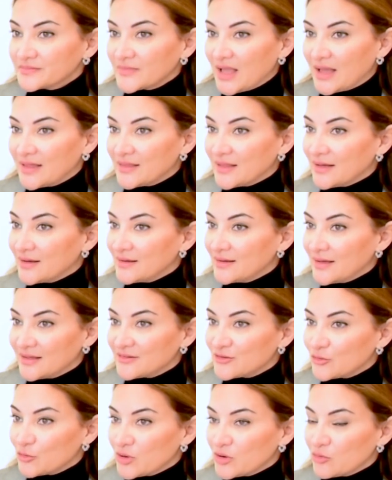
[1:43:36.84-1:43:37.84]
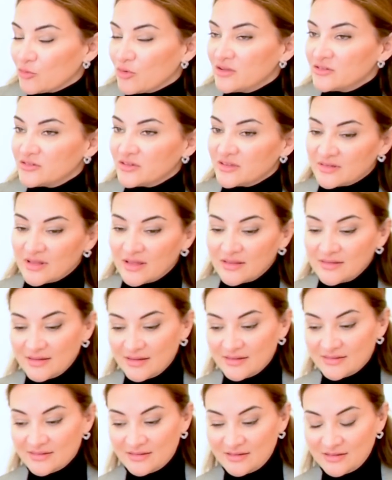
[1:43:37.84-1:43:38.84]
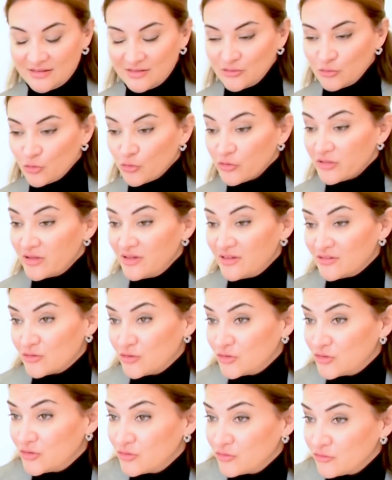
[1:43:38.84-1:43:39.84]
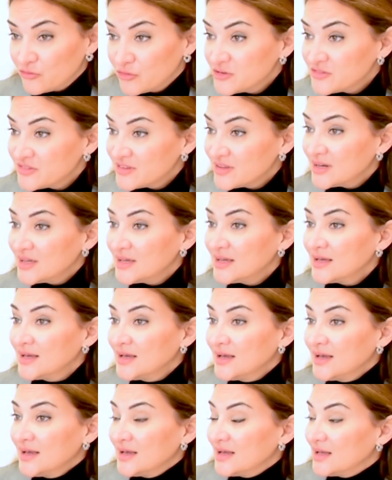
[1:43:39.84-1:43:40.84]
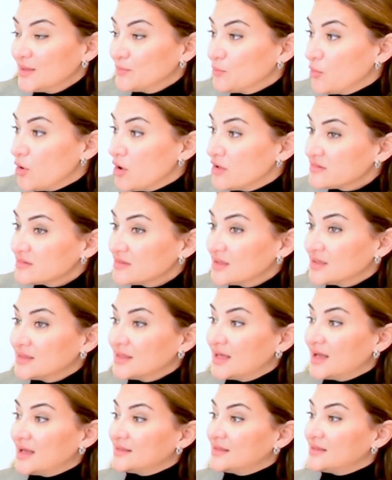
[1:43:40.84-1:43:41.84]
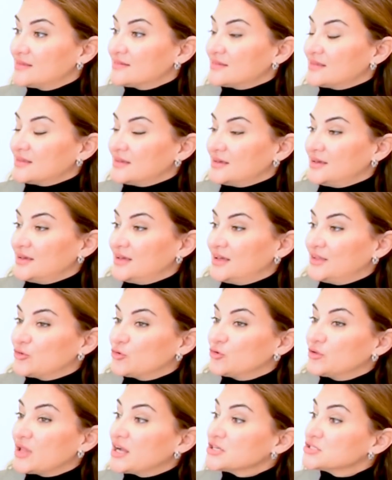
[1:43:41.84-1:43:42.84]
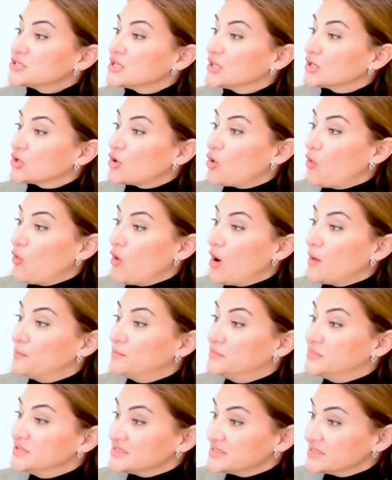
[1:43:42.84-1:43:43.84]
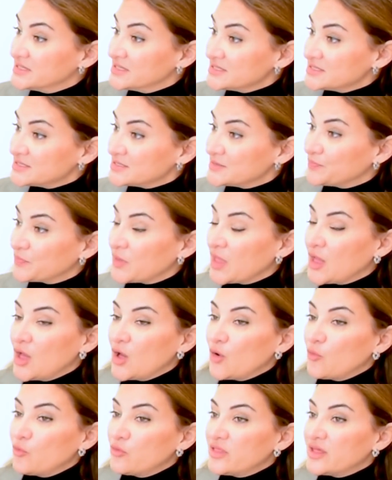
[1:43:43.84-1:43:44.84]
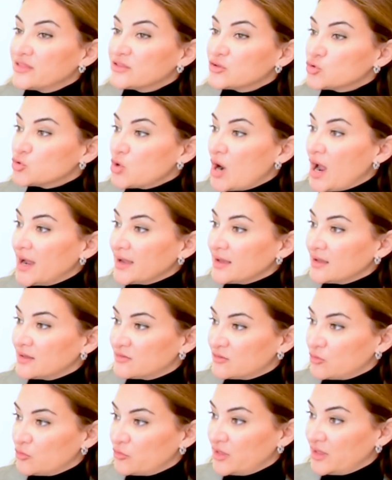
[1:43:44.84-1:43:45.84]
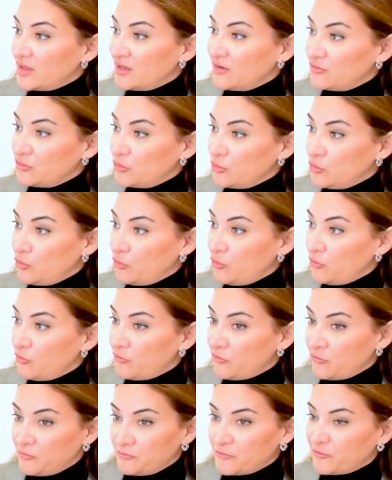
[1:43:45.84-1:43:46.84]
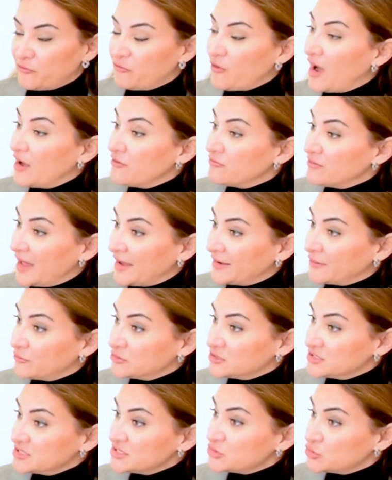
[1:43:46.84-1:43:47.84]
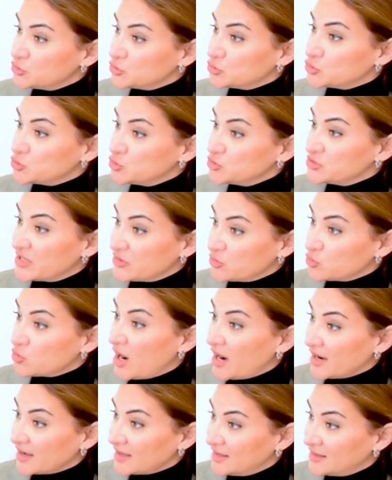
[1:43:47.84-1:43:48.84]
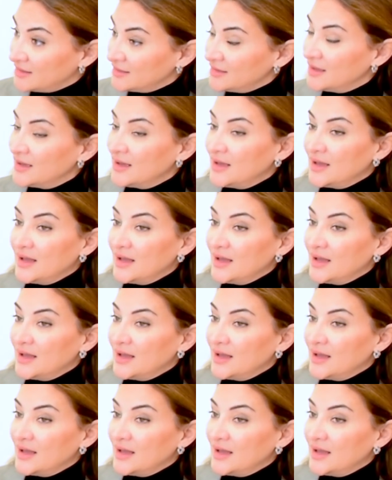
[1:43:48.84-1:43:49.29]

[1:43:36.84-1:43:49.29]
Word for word: And I asked her what it was. She said it's in Northeastern University in Boston, and it's an international co-op business with a track. So they give you five languages to choose a track in.